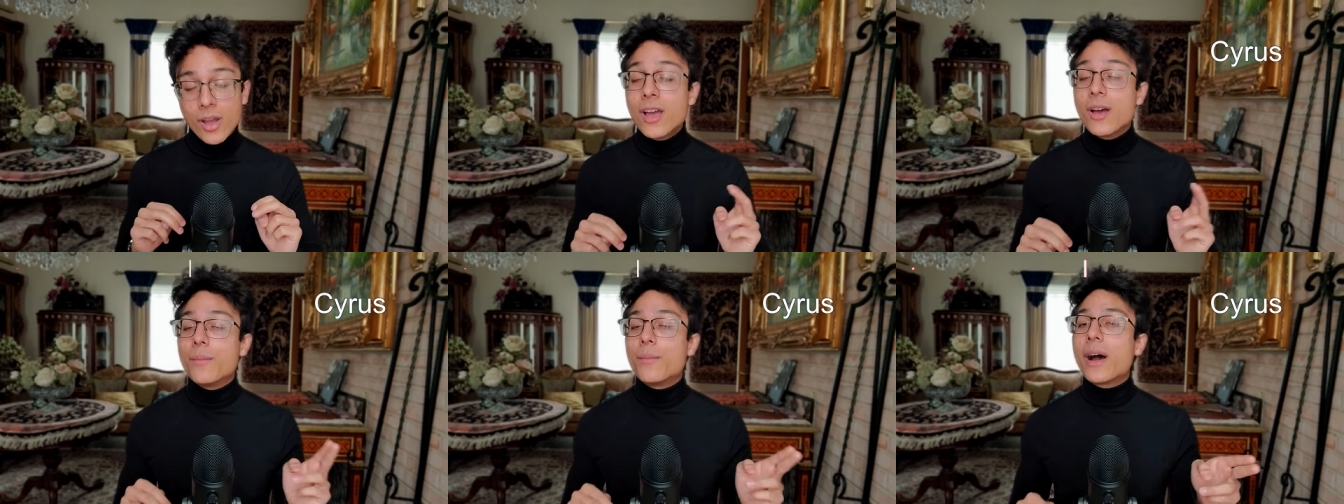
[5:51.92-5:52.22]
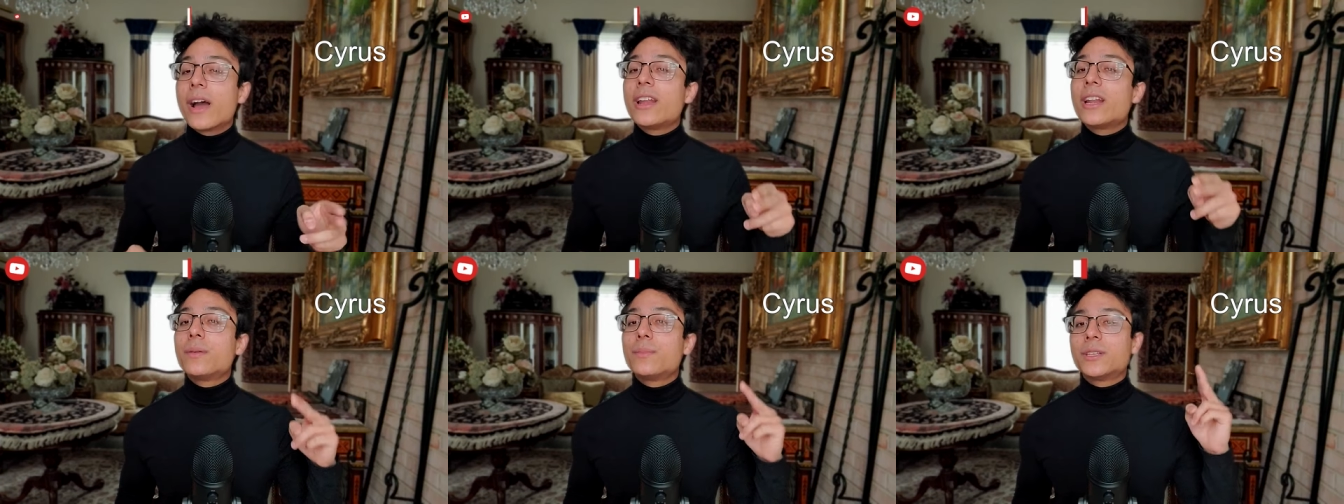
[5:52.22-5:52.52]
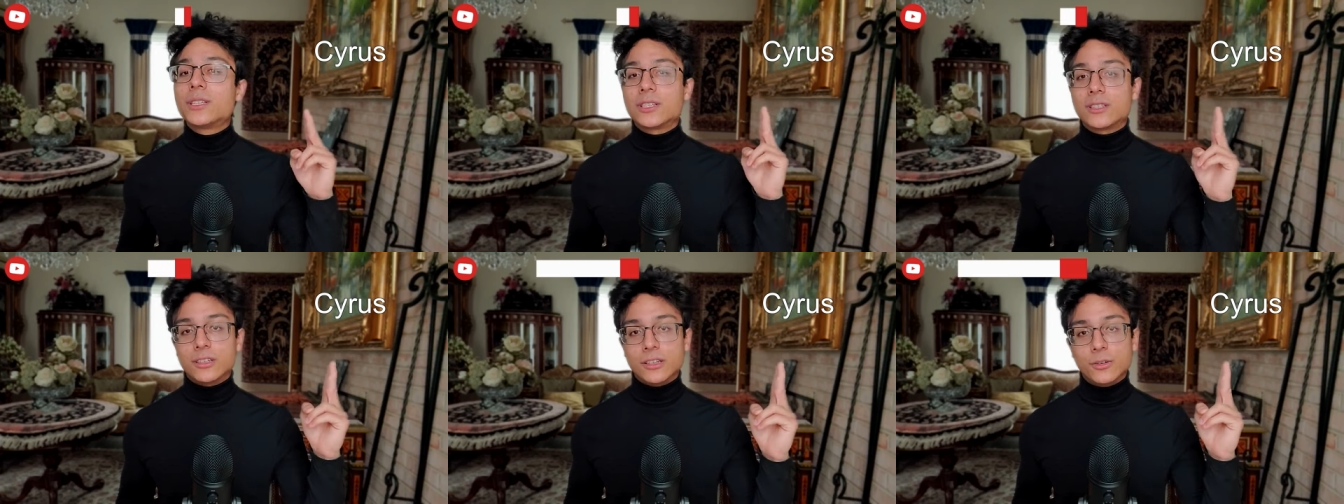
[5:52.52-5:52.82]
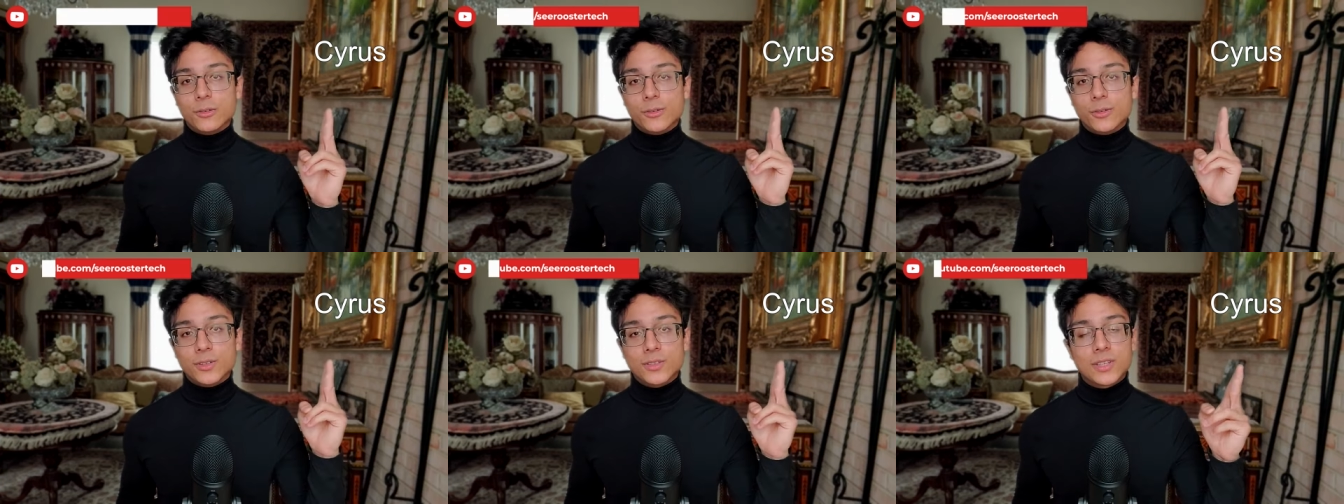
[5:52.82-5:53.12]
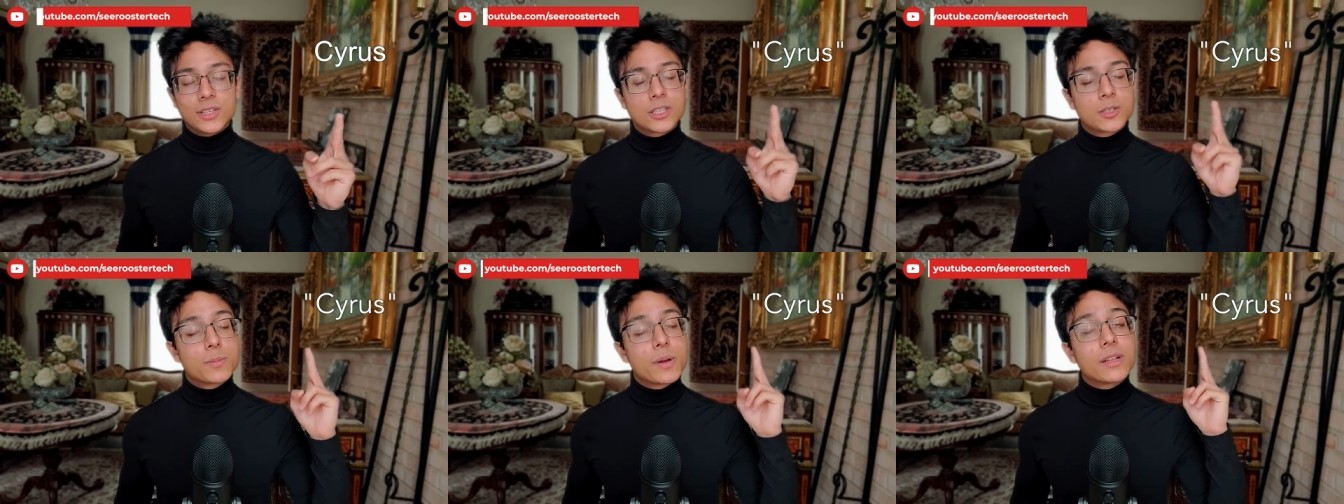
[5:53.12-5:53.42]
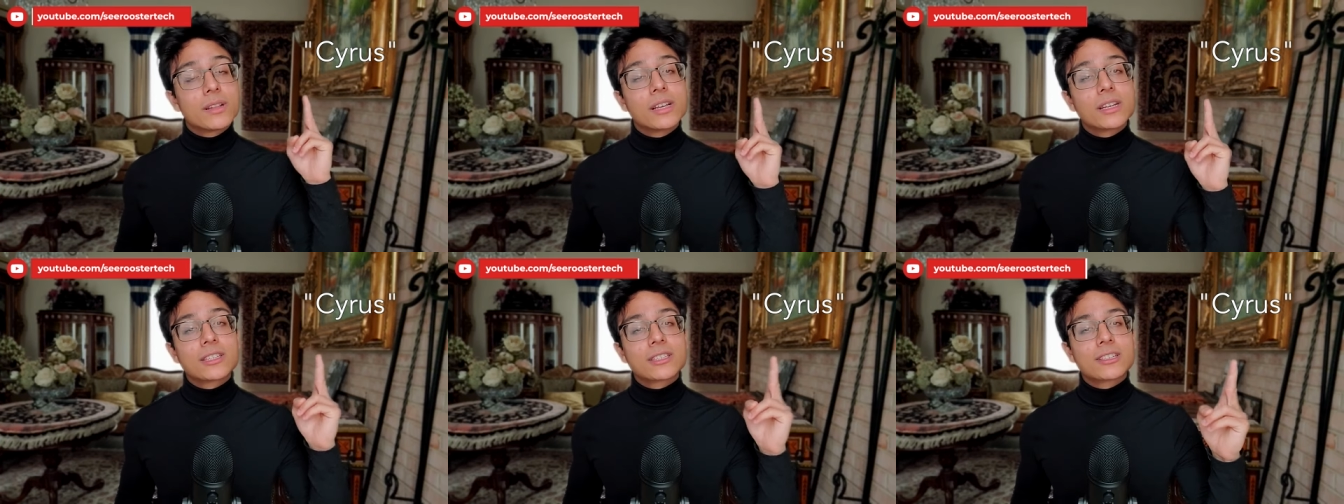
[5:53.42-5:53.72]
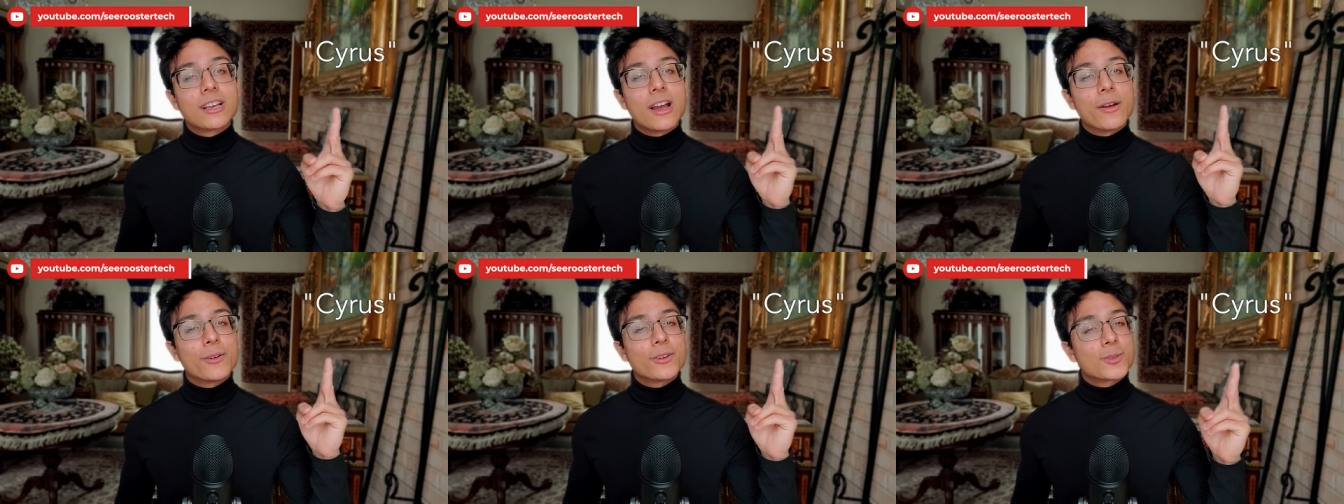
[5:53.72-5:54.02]
My name is Sirius. It's spelled like
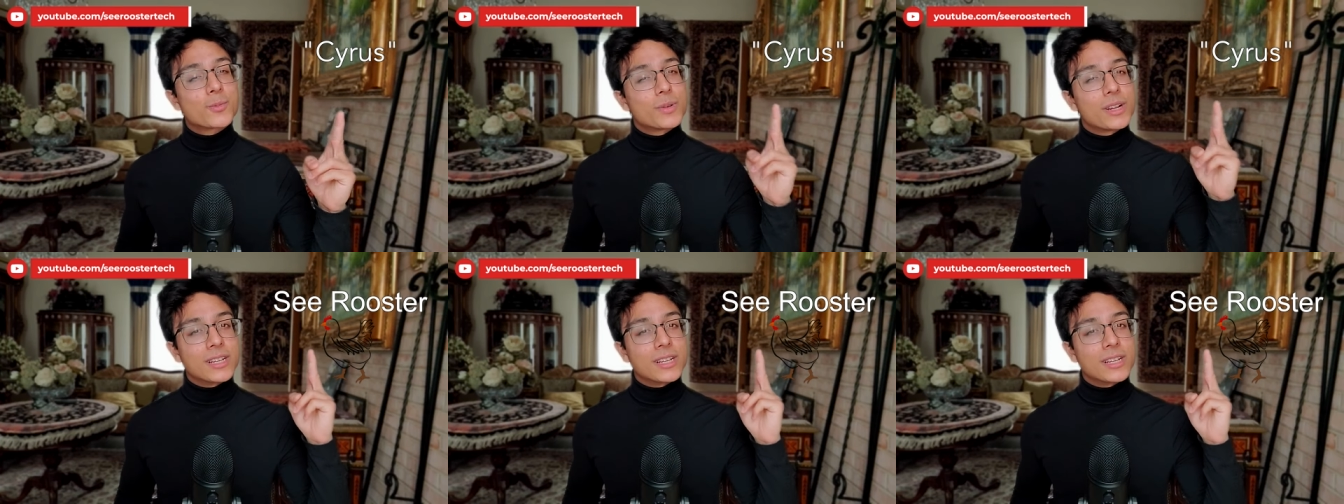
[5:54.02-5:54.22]
Cyrus,